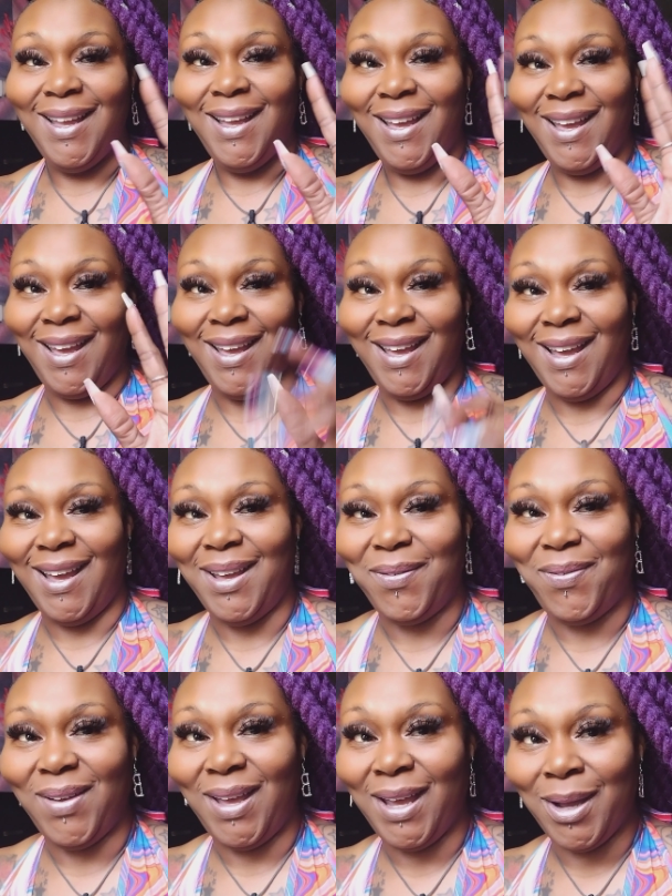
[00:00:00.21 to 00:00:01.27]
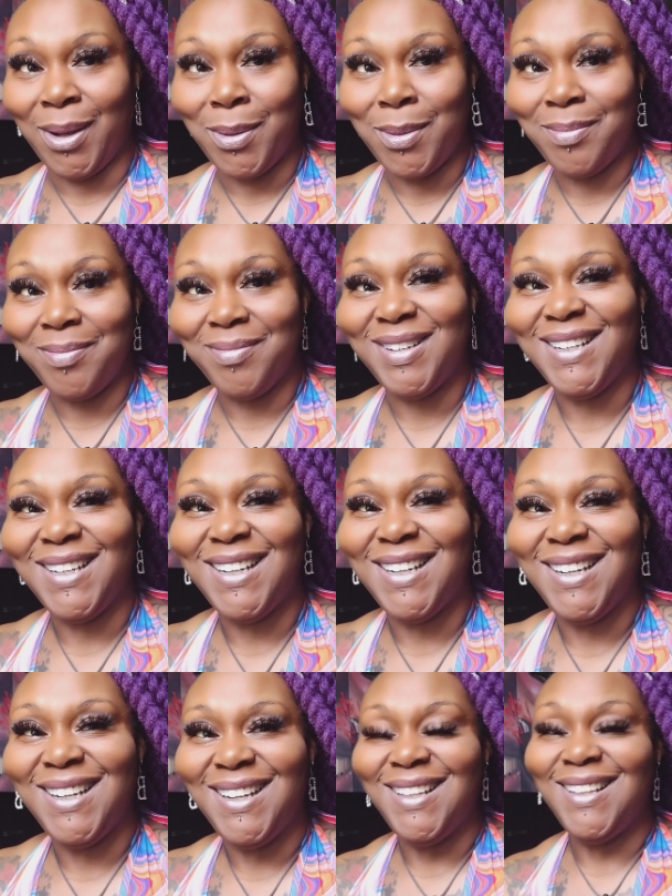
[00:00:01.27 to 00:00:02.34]
Hey, hey, fam.
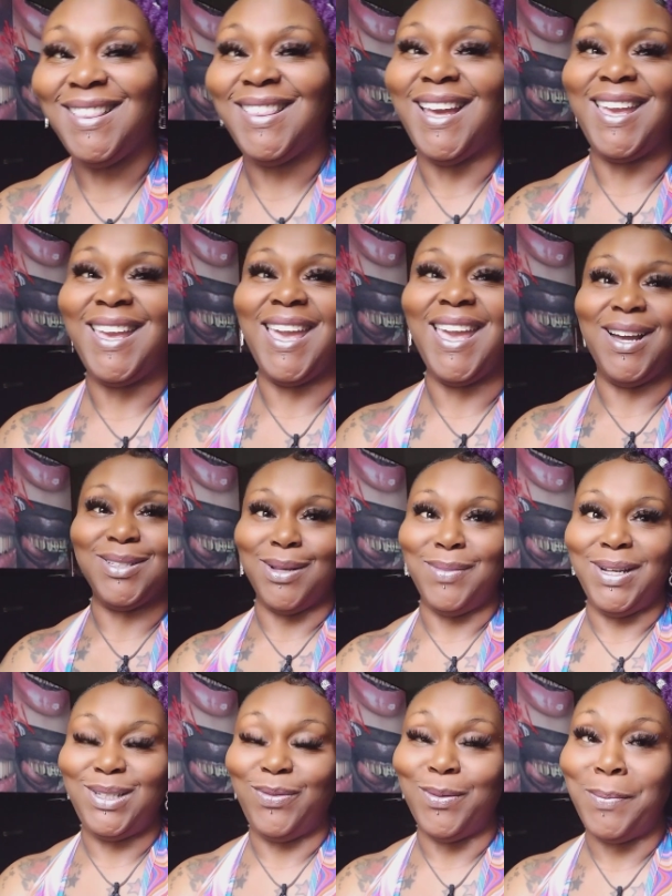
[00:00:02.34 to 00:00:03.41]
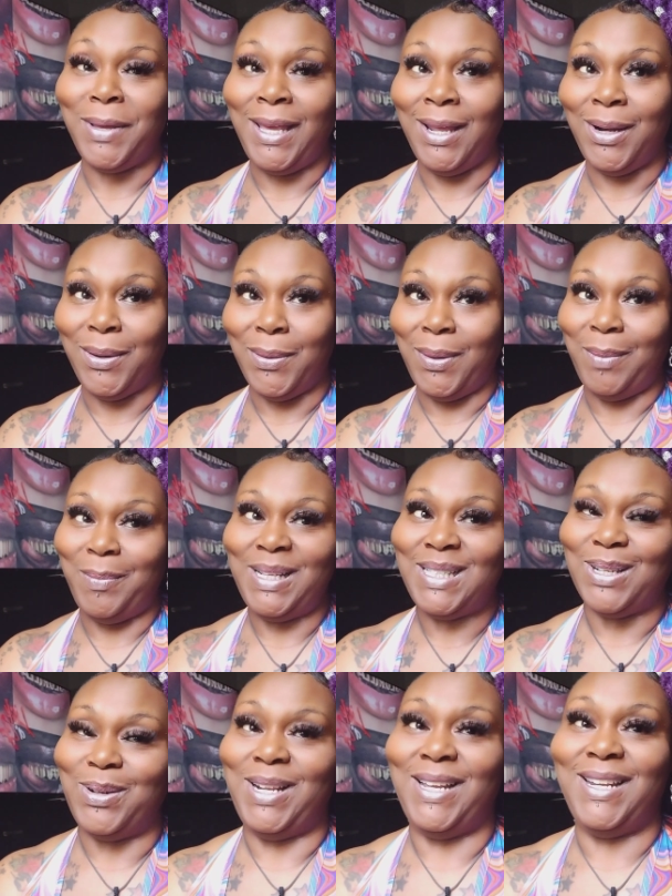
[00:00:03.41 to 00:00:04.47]
Thank y'all so much for being here with me,
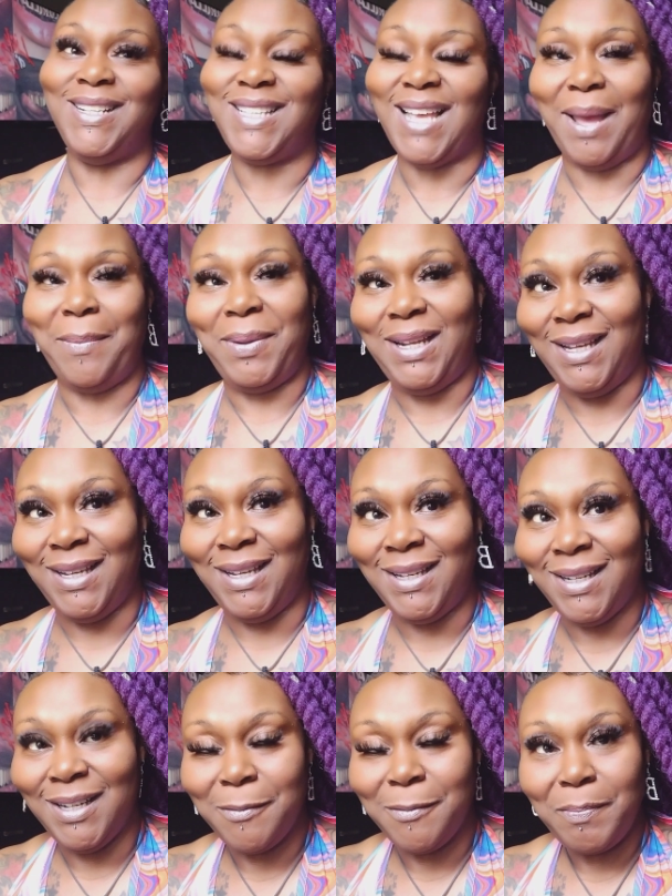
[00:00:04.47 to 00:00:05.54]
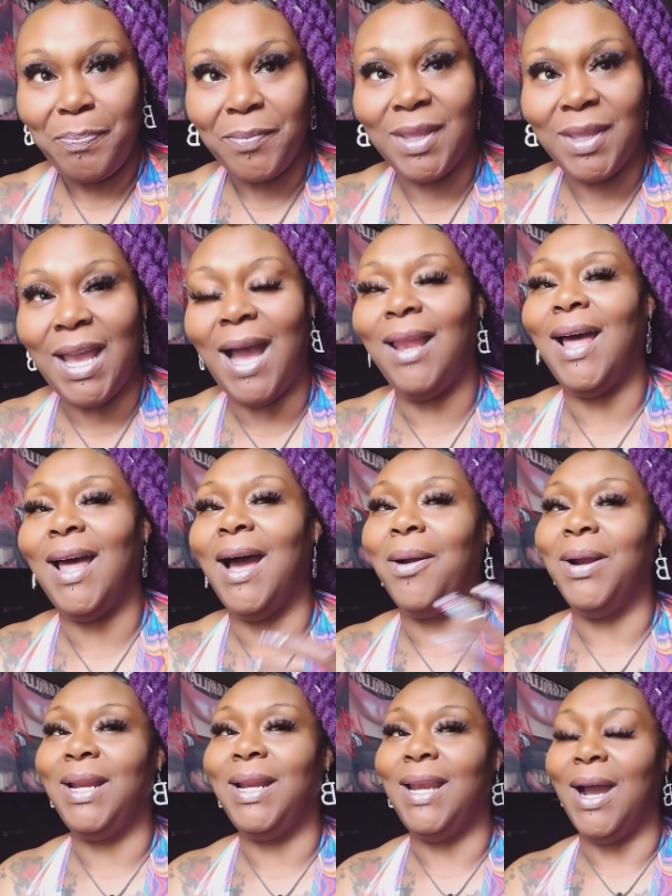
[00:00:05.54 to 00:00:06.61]
tuning in and tapping in. Y'all
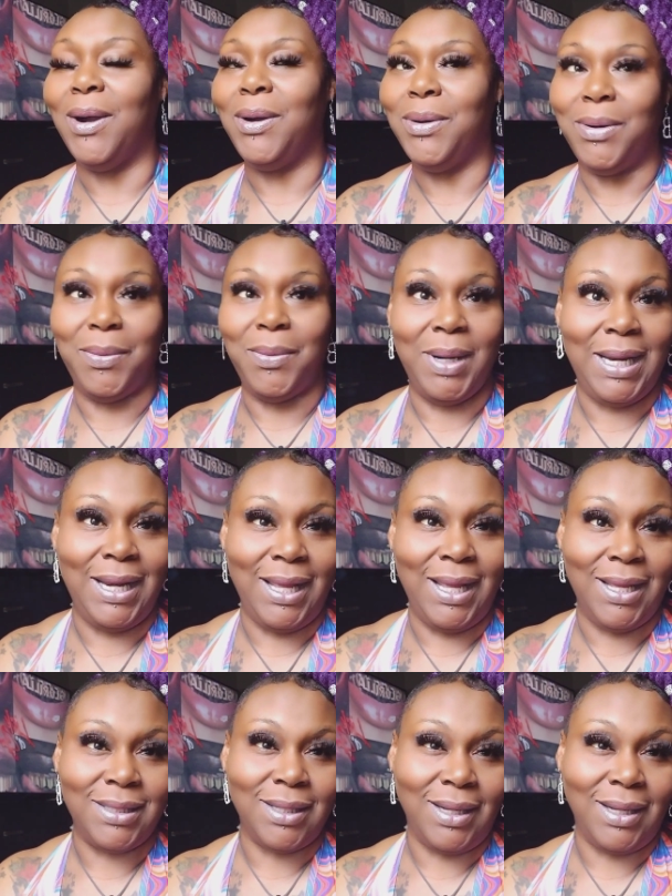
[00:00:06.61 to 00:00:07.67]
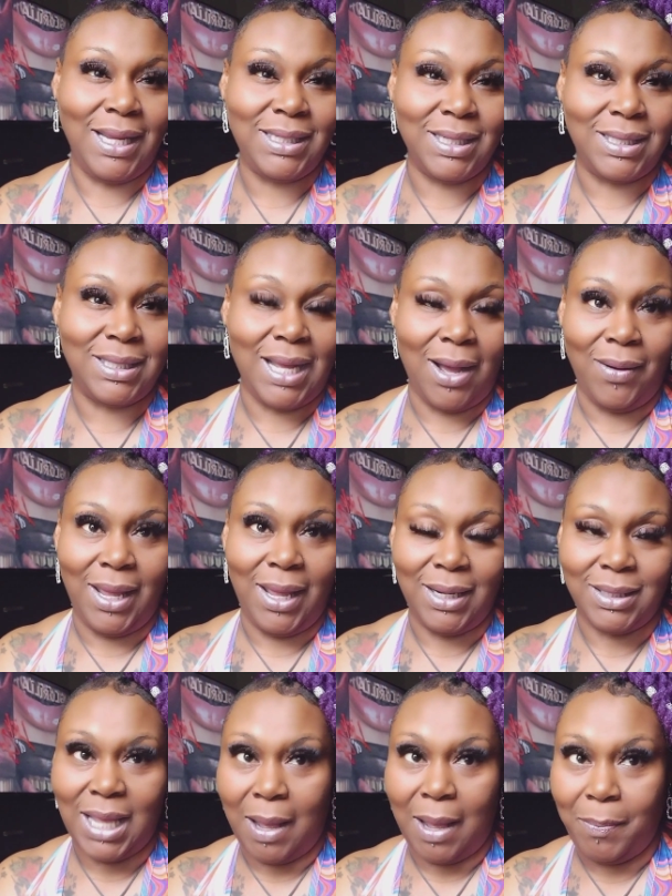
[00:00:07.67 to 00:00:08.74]
already know who and what it is, so let's just go ahead
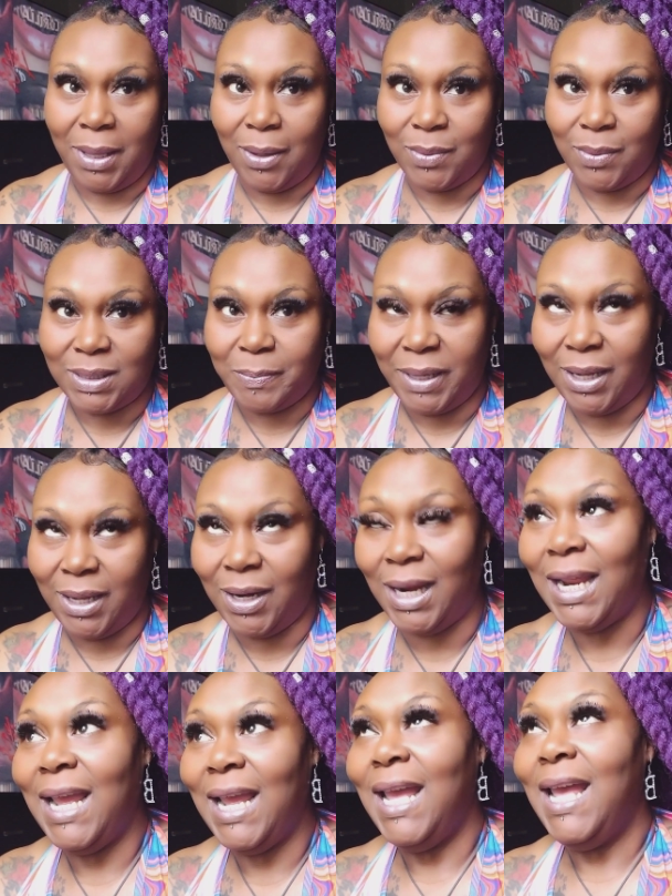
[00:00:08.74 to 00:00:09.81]
and tap in with spirit.